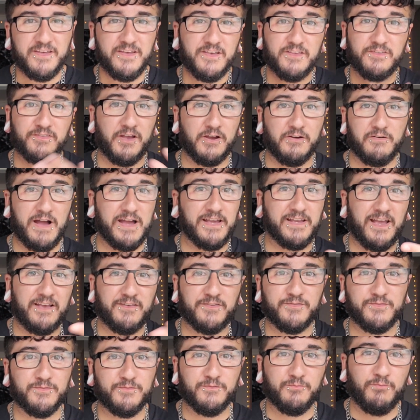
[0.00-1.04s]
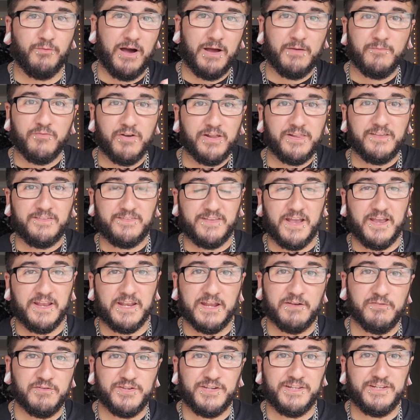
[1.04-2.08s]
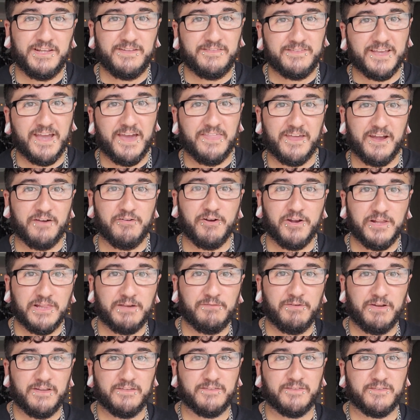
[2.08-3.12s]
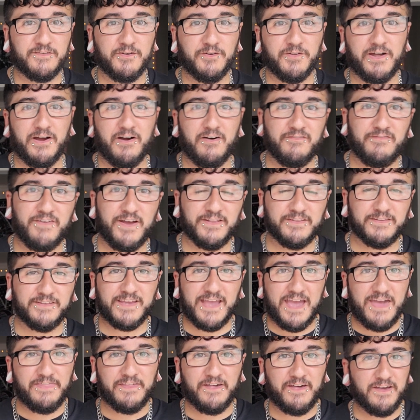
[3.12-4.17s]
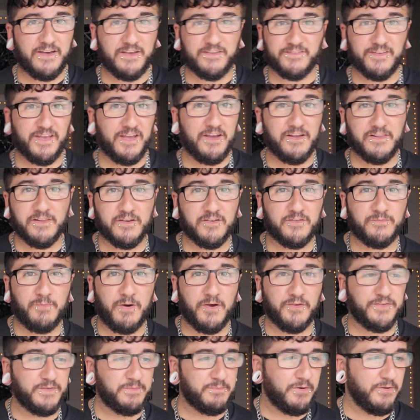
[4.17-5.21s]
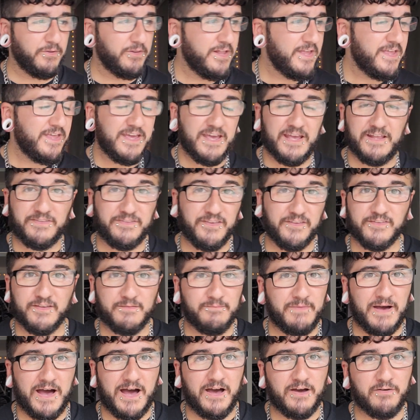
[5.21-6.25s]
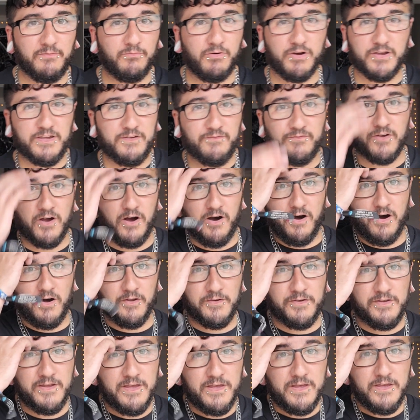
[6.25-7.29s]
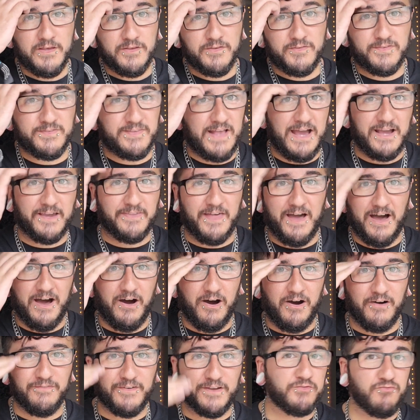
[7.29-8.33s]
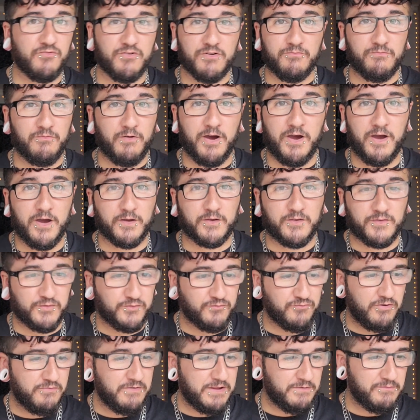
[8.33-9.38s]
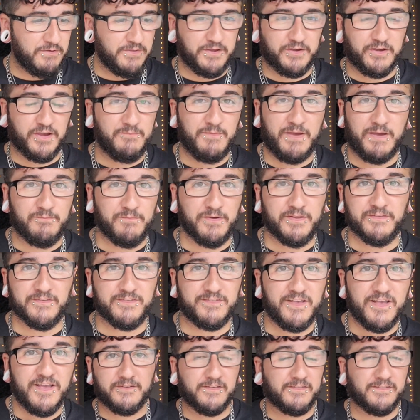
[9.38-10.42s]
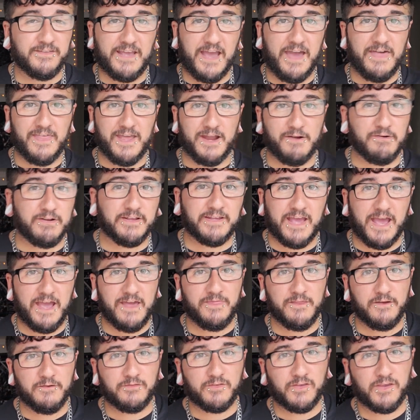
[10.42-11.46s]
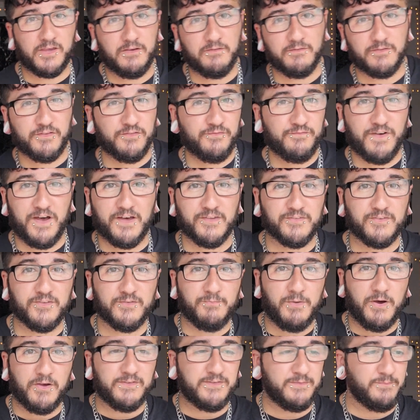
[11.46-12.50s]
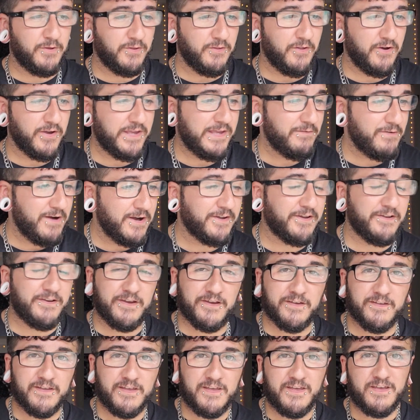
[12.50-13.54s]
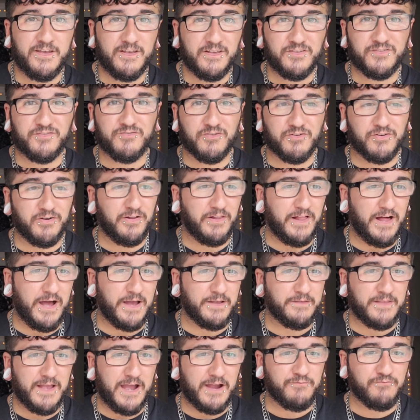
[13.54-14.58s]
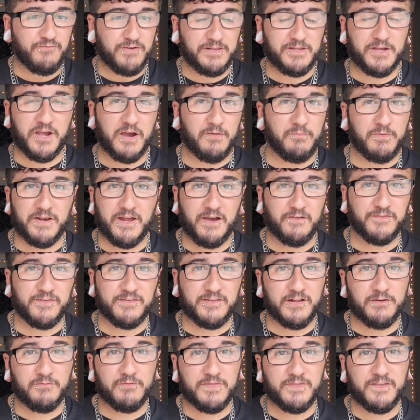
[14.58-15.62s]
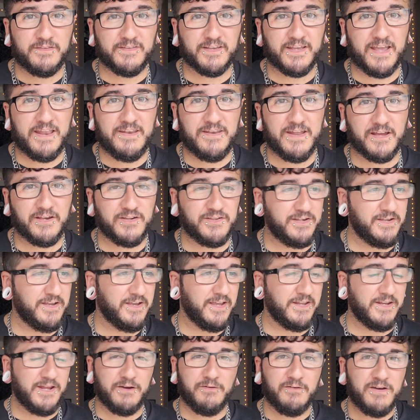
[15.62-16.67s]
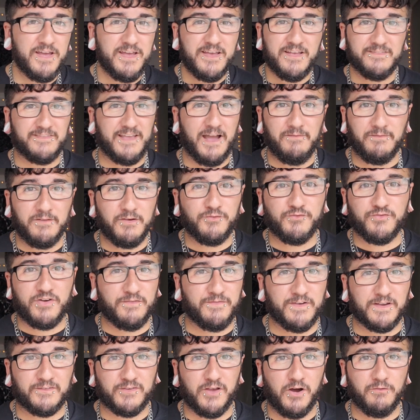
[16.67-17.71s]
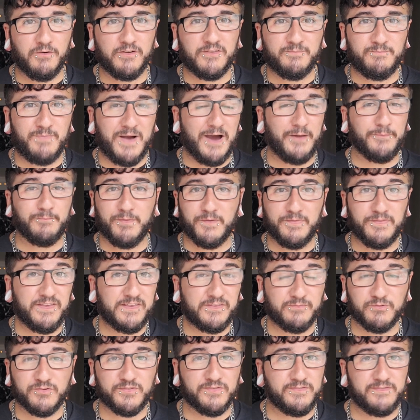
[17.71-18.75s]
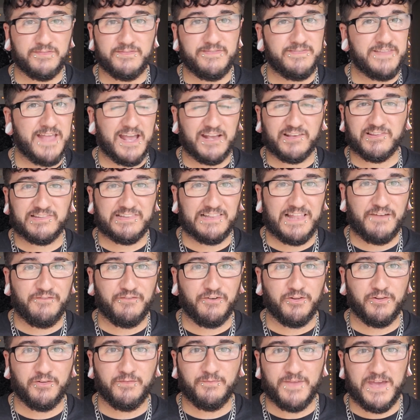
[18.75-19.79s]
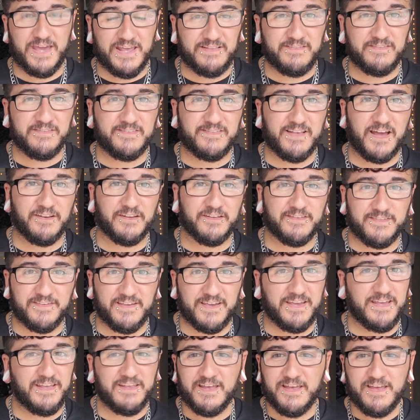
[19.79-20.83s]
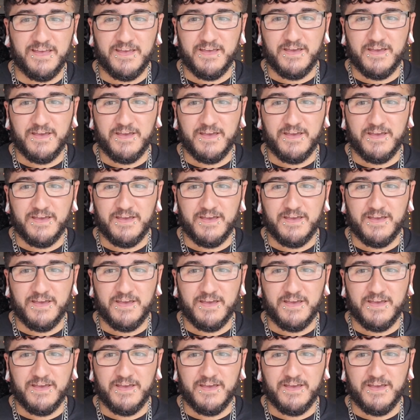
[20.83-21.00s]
So I guess what I'm really saying here is you need to get there early when it's a sold out event. Get there as early as possible. It doesn't matter what you've got on. Sack that off. Screw work, screw your other commitments. Just get there and get in those queues as fast as possible, or you are going to struggle. I really hope we don't have to deal with this again next year. You know, download traffic's always bad, but this was next level insanity.